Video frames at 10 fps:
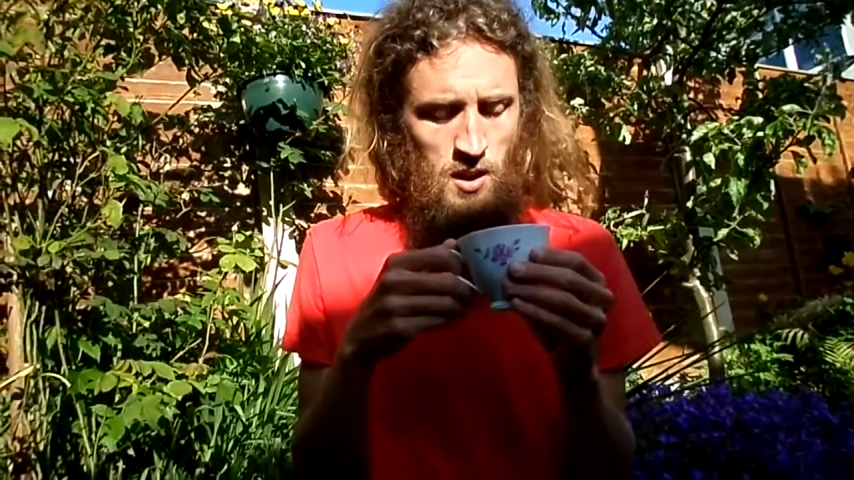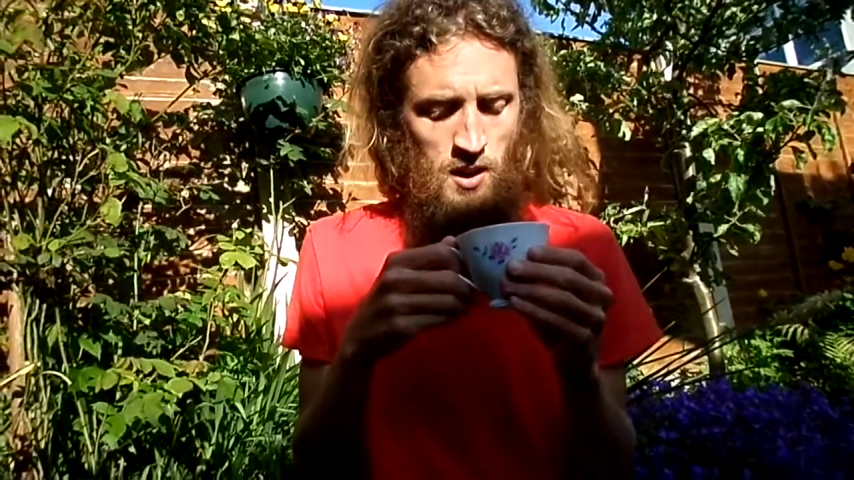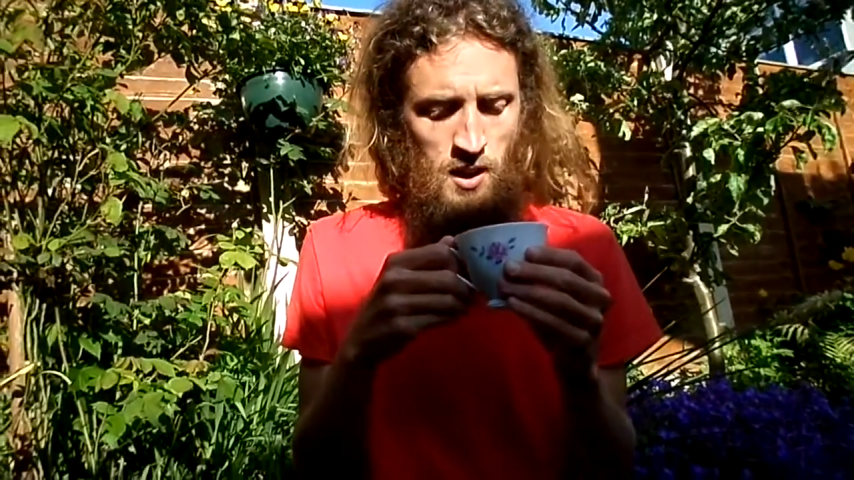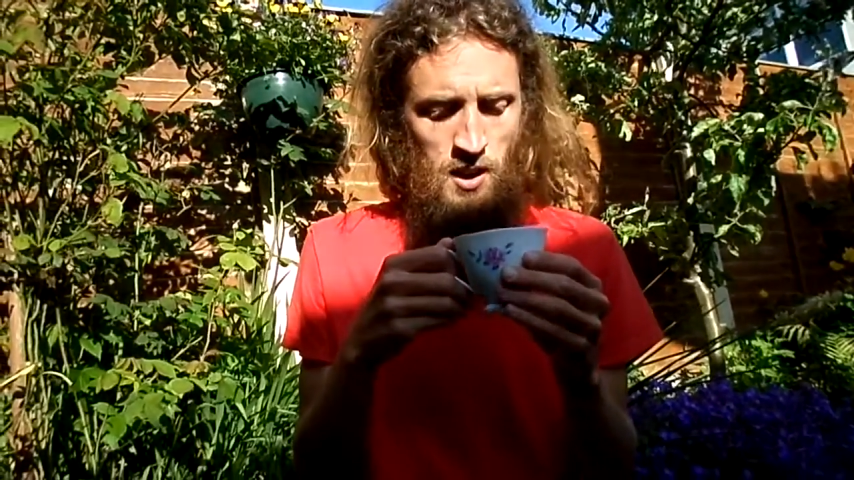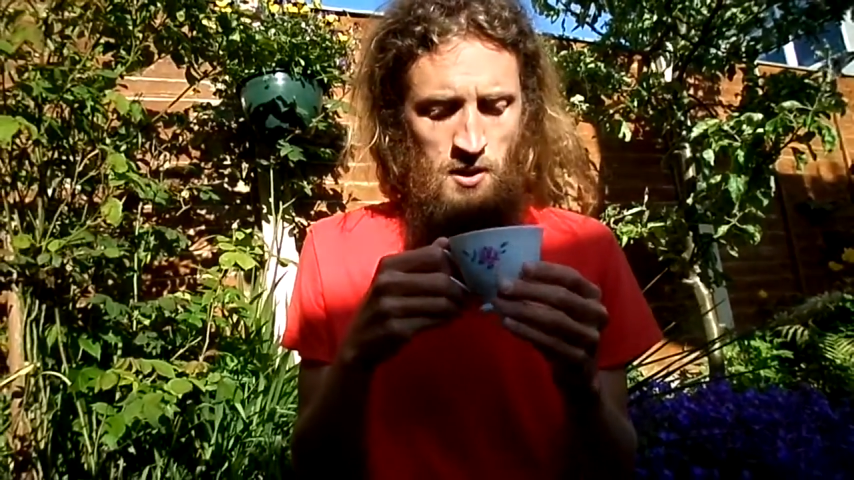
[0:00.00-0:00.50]

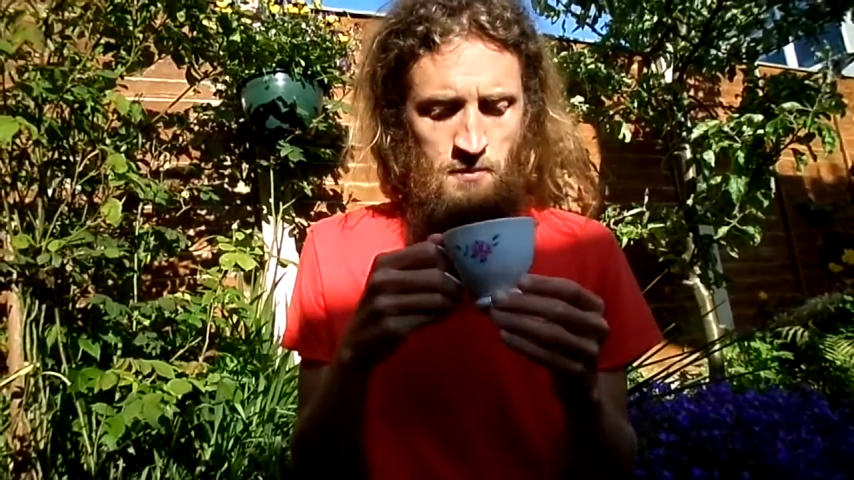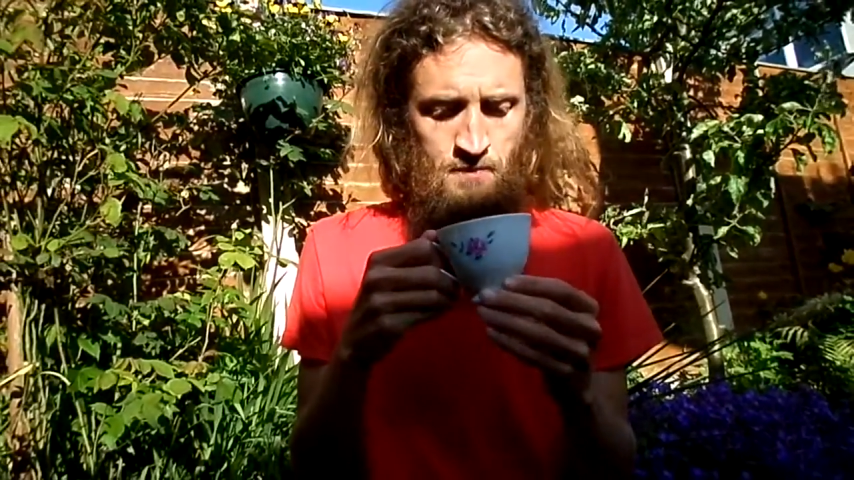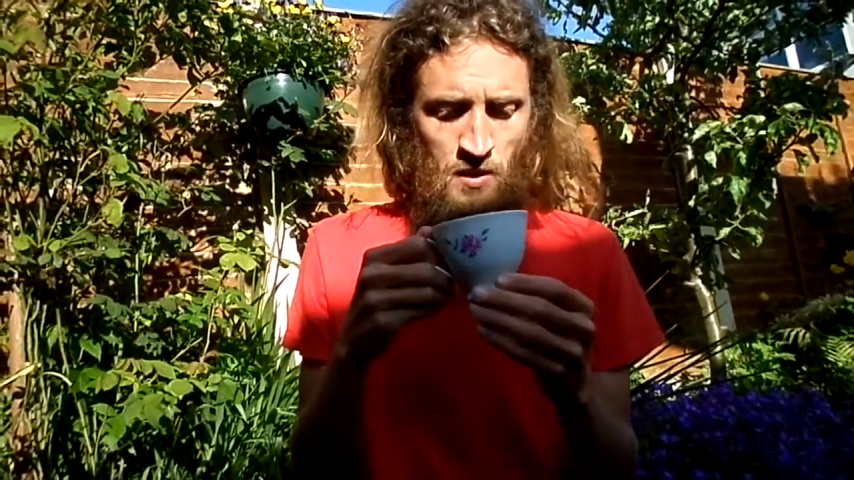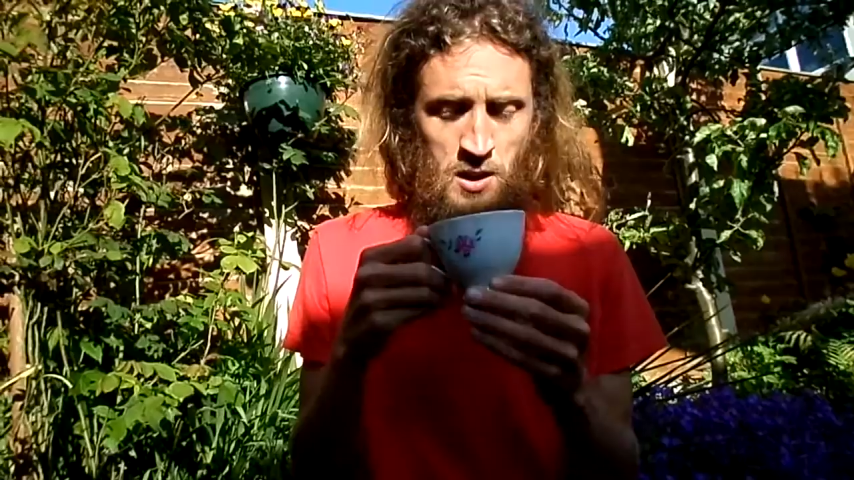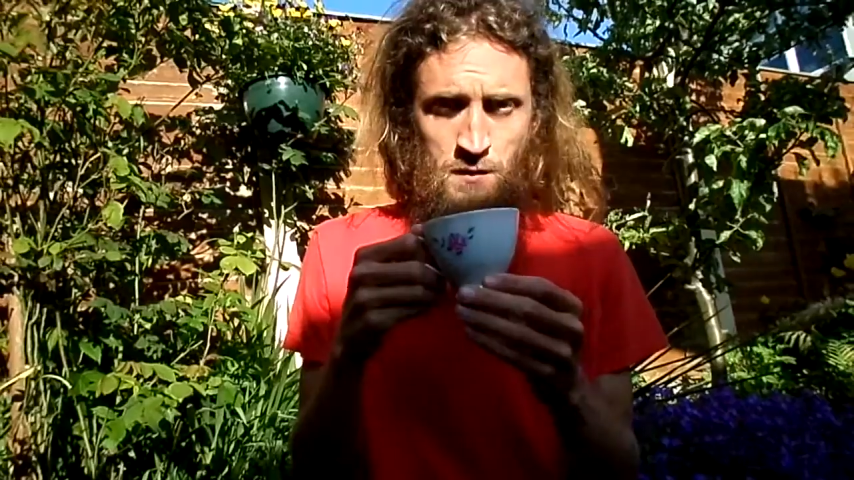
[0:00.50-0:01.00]

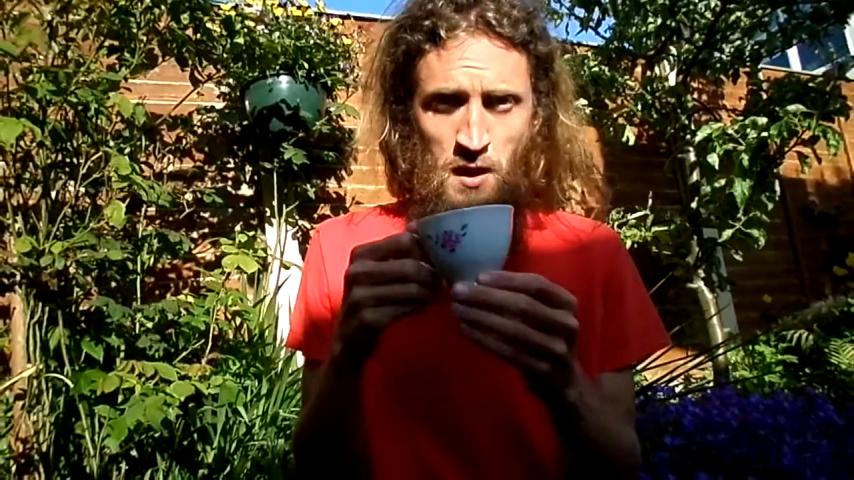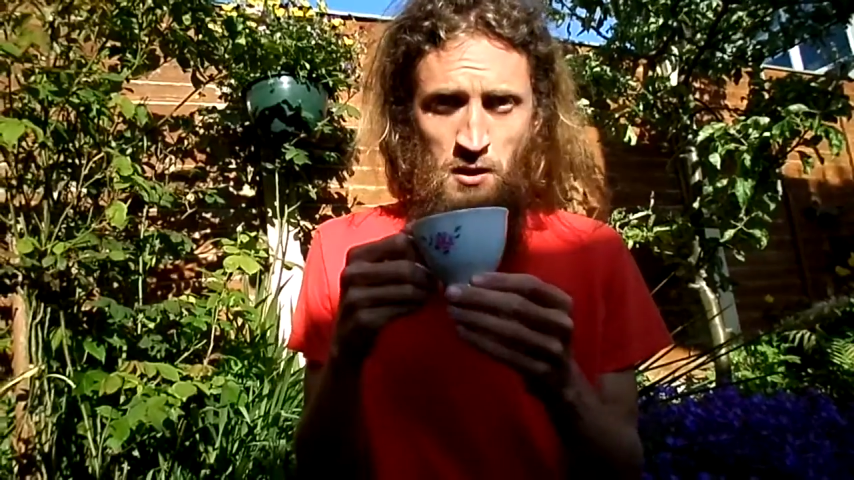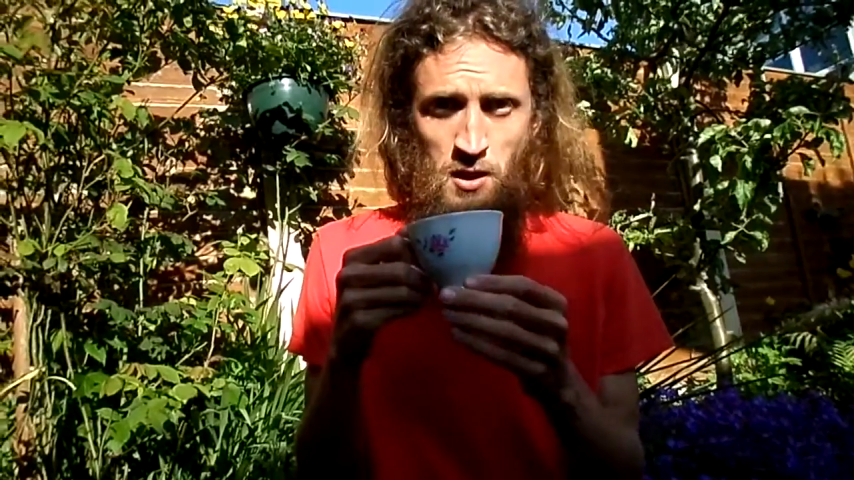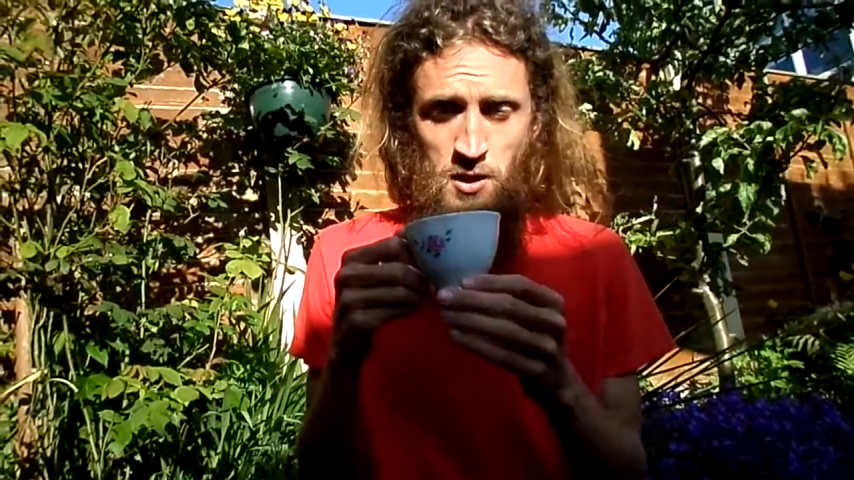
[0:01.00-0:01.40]
Um, it's very,